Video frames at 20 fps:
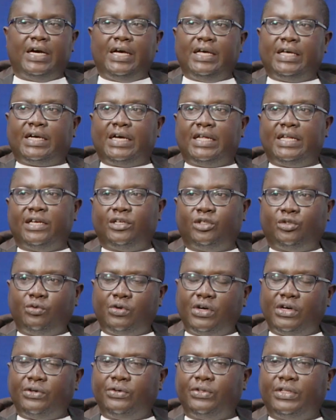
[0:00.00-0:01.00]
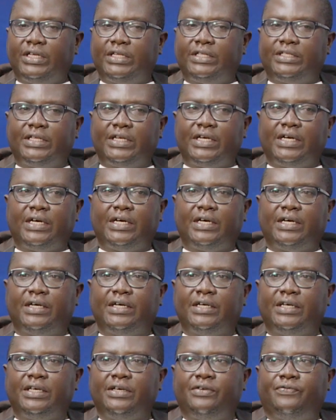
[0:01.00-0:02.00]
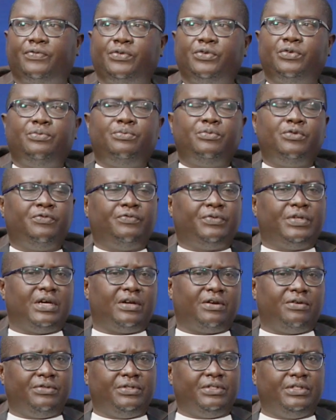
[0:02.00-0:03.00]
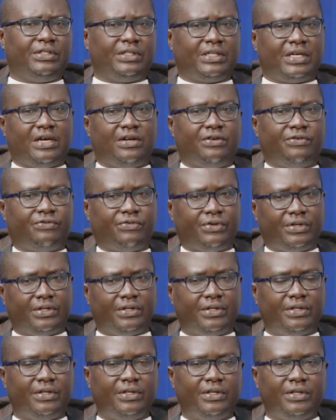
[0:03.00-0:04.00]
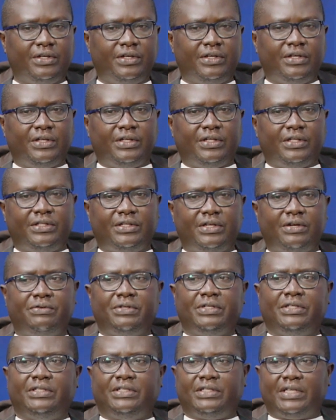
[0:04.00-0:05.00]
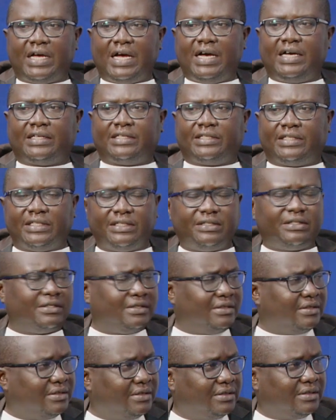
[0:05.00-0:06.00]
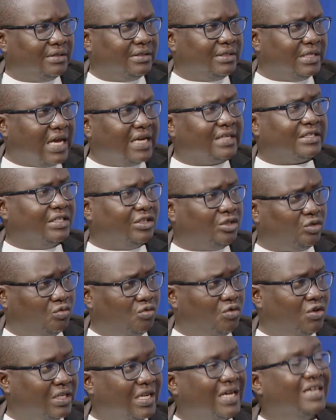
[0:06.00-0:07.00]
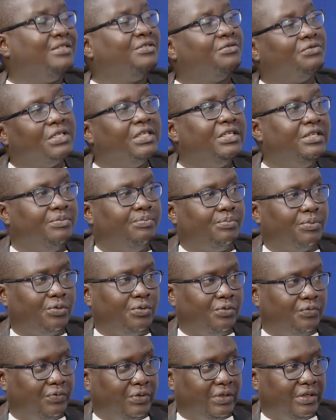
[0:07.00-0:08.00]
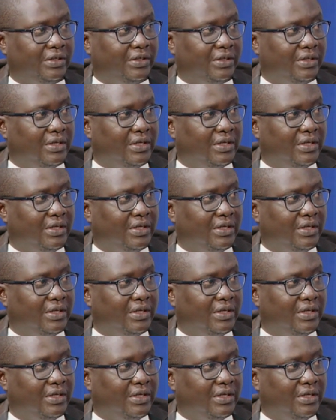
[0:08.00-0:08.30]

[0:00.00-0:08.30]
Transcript: I can assure you that if you moved around this country, there is access, the access to water has really improved.